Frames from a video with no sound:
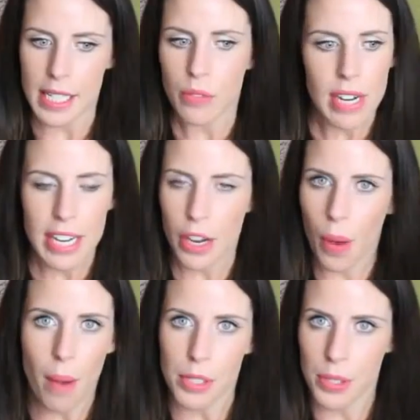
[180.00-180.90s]
Didn't really know
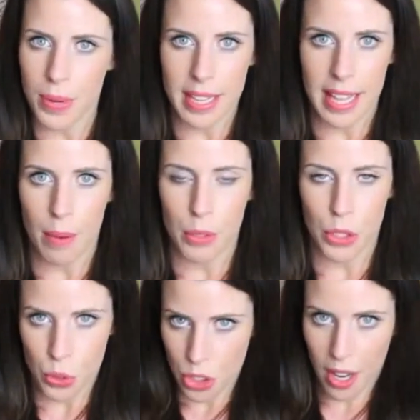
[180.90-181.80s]
what I was doing there, was
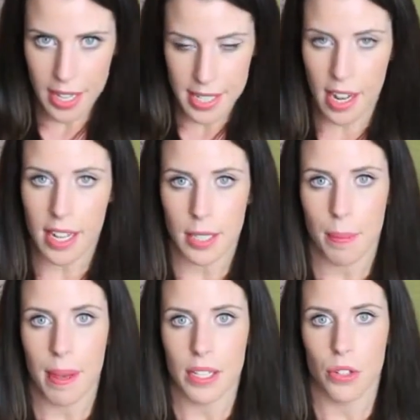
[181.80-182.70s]
too shy to ask a
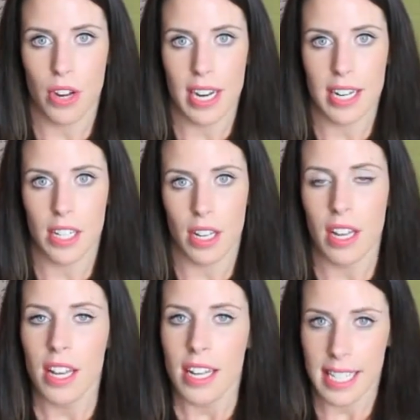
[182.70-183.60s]
personal trainer
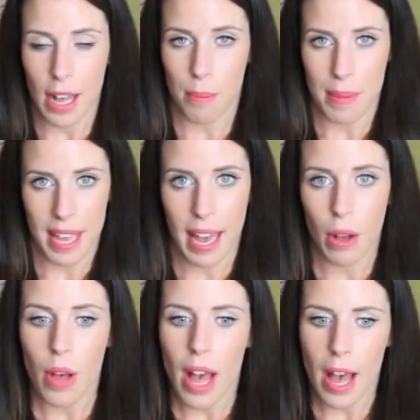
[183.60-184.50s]
to help me
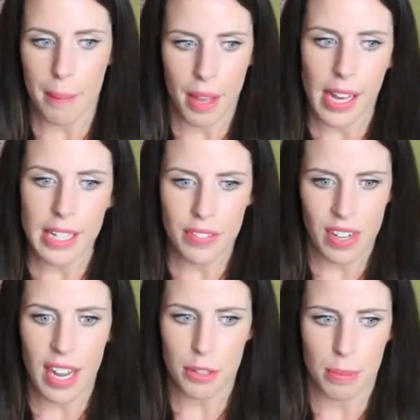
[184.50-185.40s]
out. Kind of
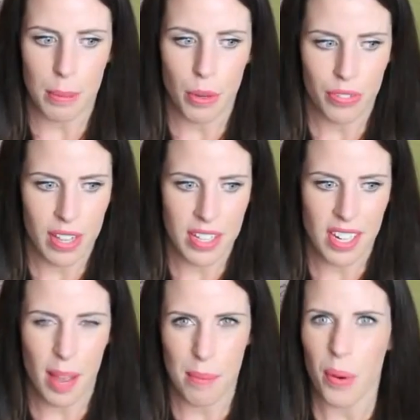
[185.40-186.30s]
relied on my boyfriend at the
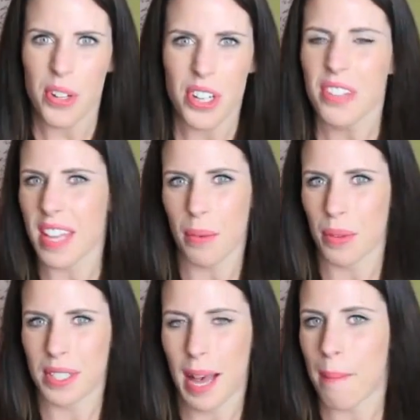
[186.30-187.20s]
time, who I don't think
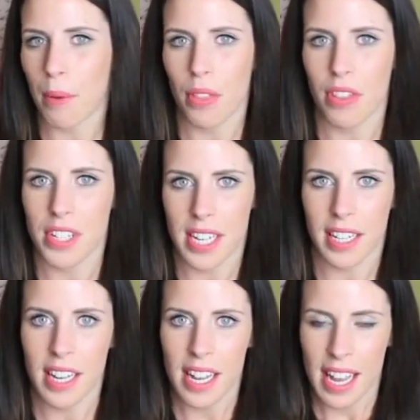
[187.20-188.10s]
was that bothered
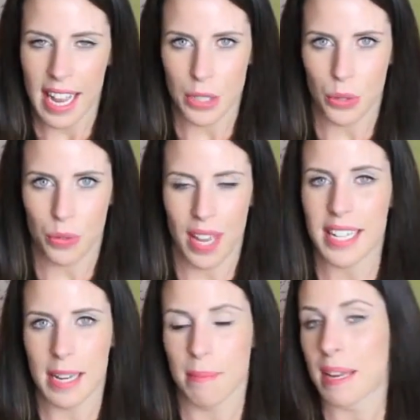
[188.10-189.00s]
in sort of
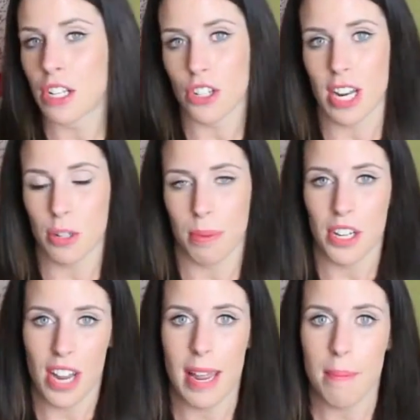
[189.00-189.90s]
getting me to change my
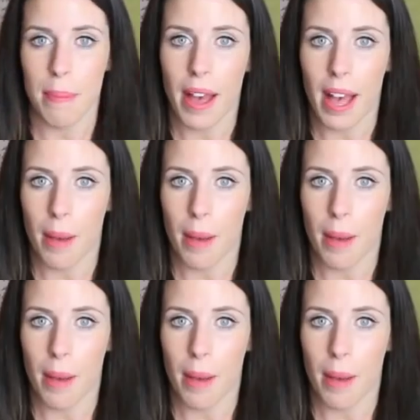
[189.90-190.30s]
shape,